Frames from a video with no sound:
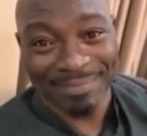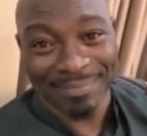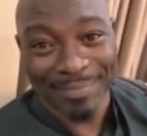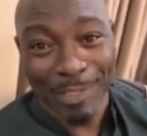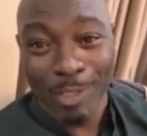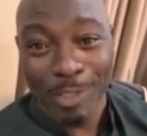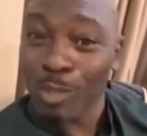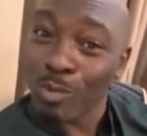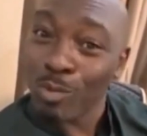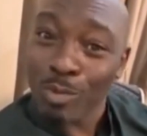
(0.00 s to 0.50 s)

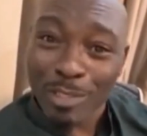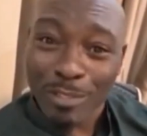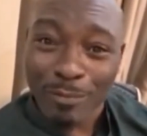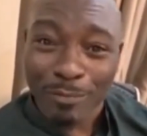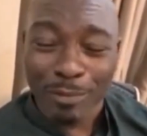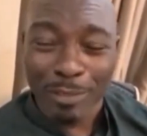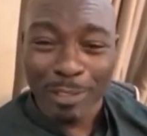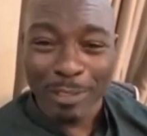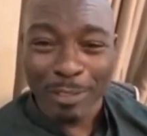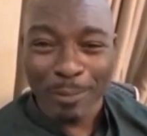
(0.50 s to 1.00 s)
So who is
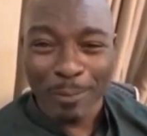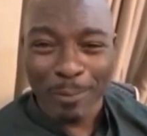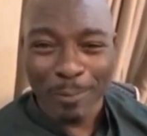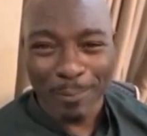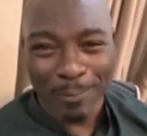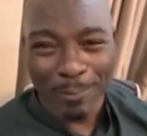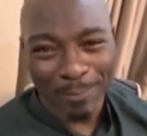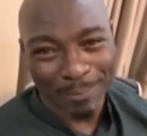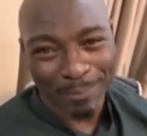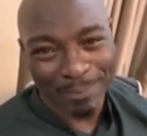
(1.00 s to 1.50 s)
fooling who?
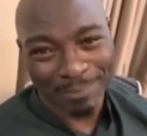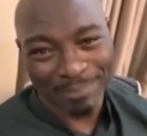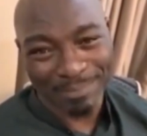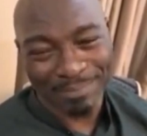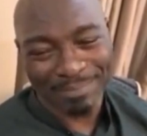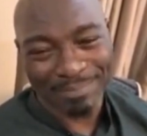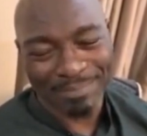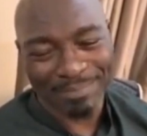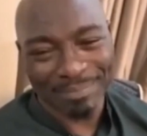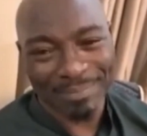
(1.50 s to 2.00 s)

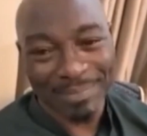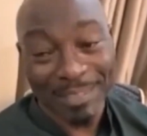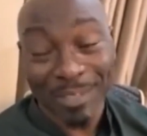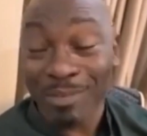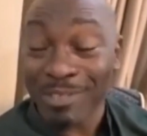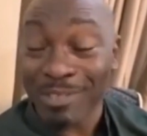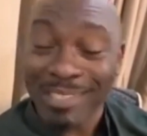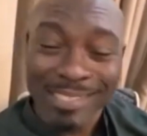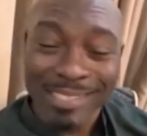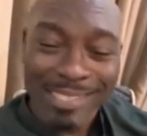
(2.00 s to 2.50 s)
It
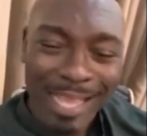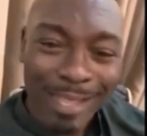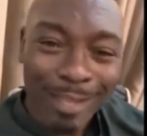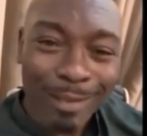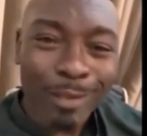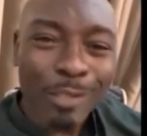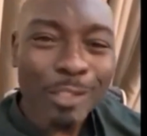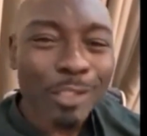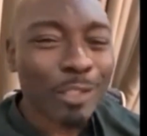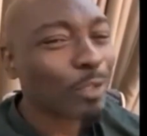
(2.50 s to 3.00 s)
was a
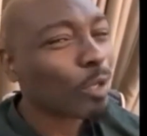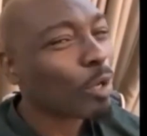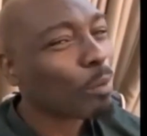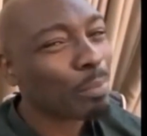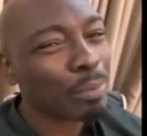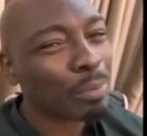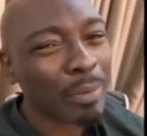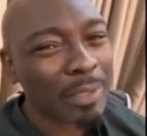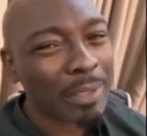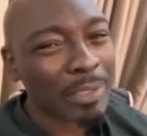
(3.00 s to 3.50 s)
psychological
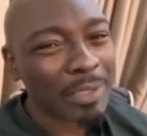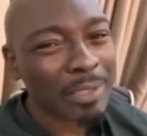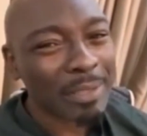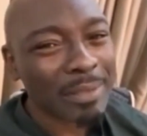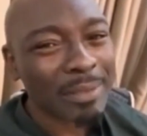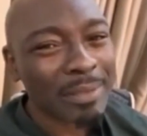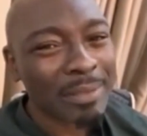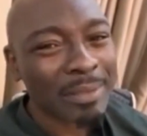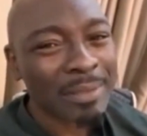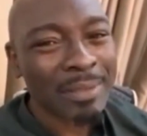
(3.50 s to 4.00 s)

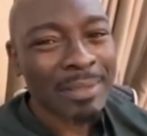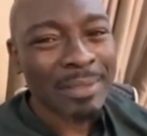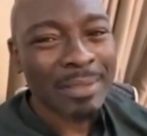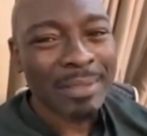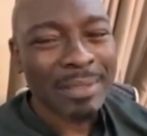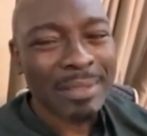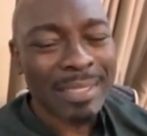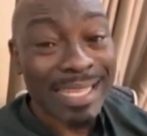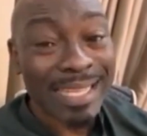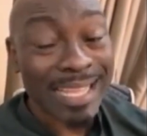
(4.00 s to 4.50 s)
operation
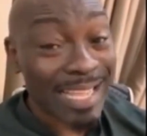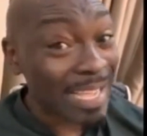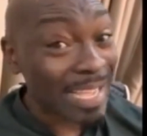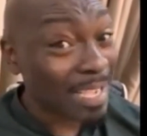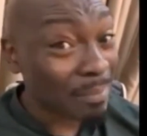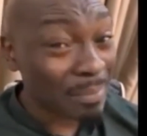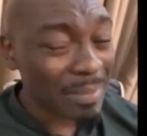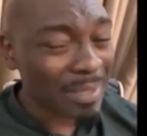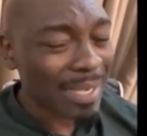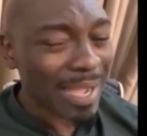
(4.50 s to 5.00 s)

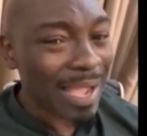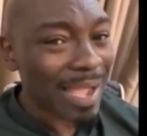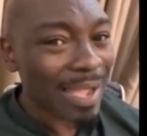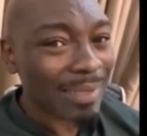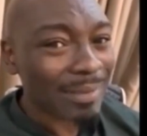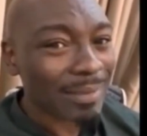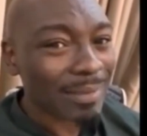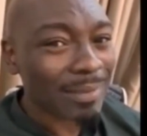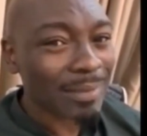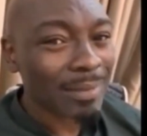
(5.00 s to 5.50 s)
aimed
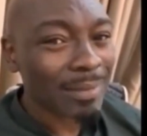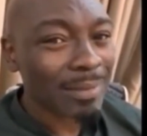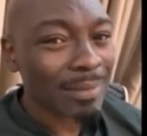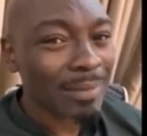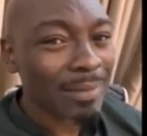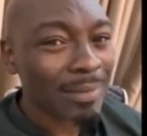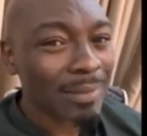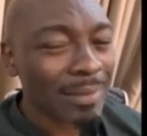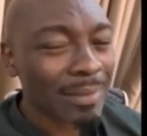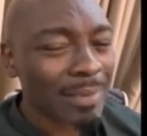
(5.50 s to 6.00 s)
at
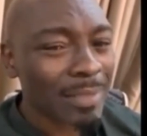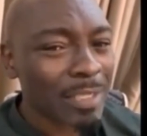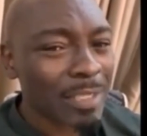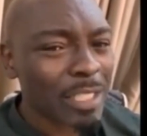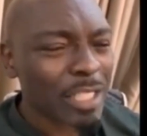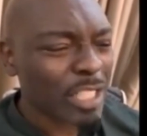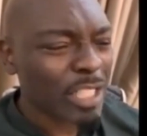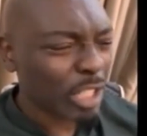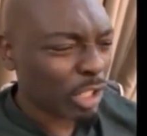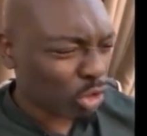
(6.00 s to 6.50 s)

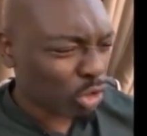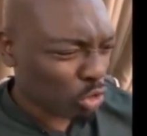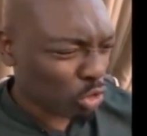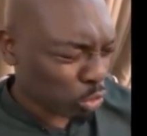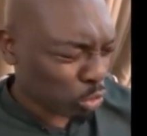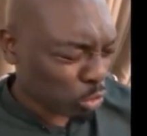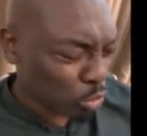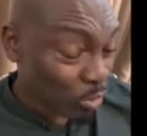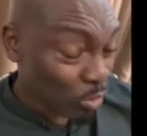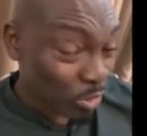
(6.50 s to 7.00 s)

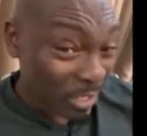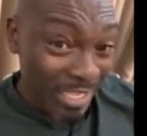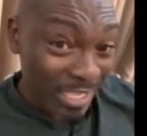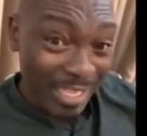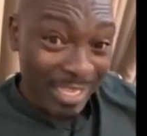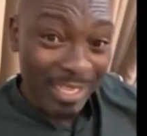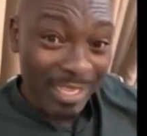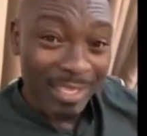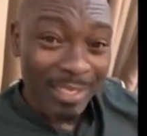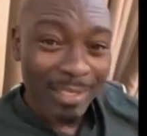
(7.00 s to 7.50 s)

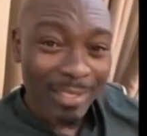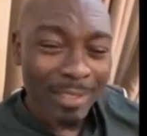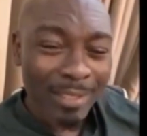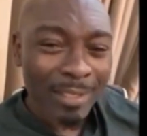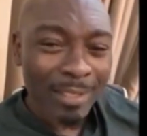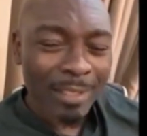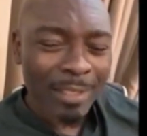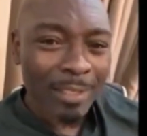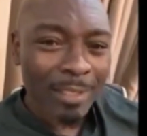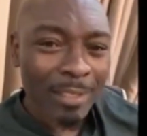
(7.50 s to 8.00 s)
destroying
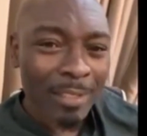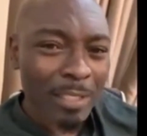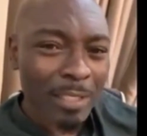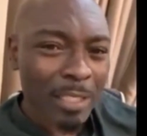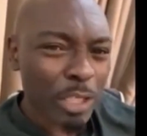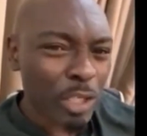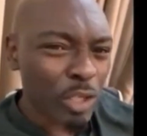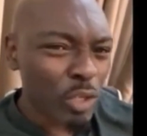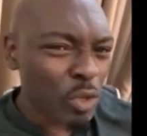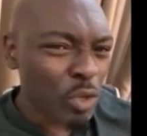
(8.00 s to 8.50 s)
the
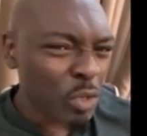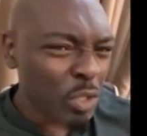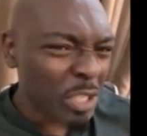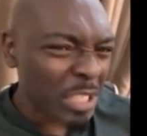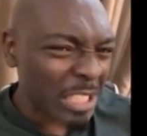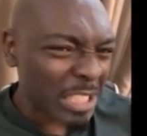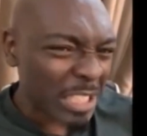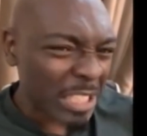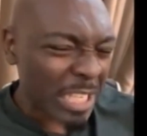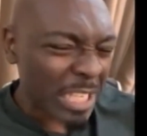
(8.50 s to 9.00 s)

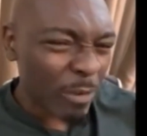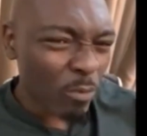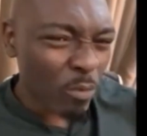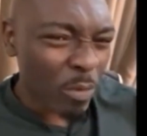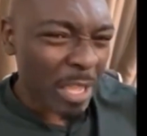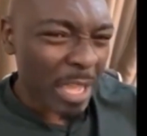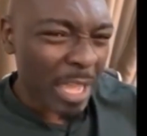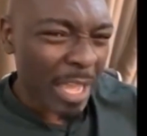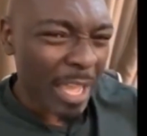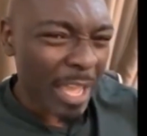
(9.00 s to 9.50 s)
unity that
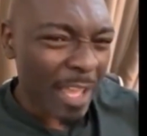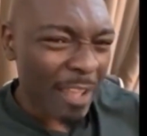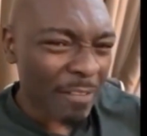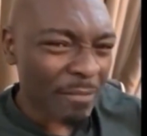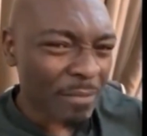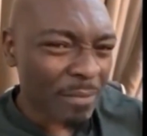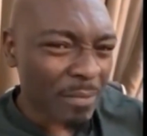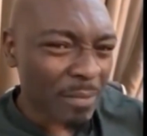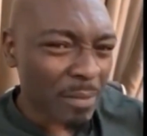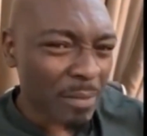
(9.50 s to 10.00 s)
we
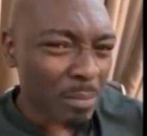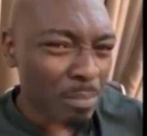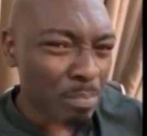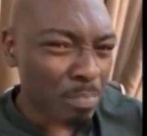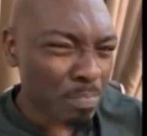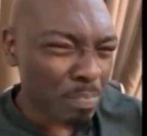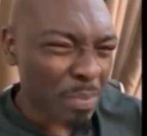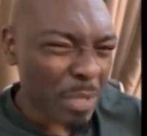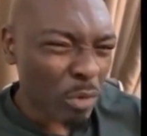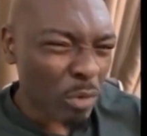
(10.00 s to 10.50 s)
have
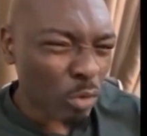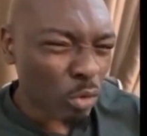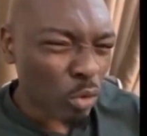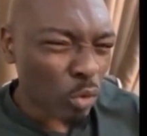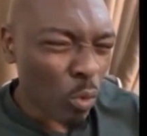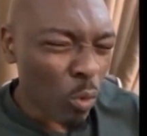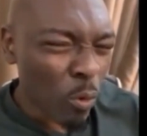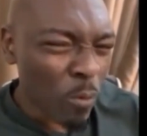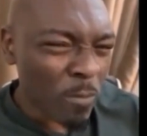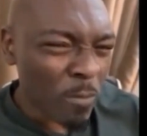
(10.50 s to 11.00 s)
built
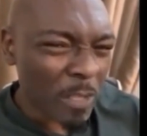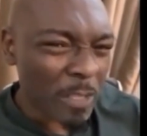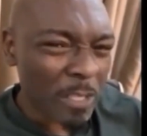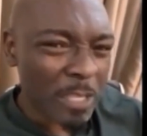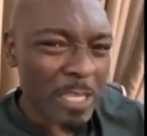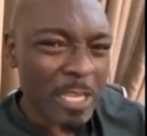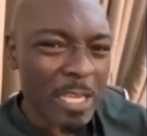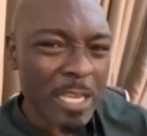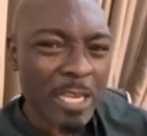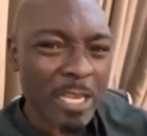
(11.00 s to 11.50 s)
over the
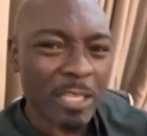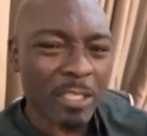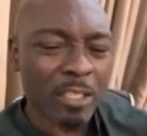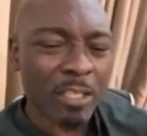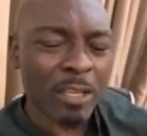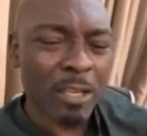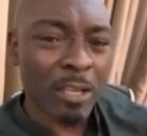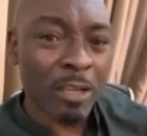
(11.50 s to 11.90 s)
years,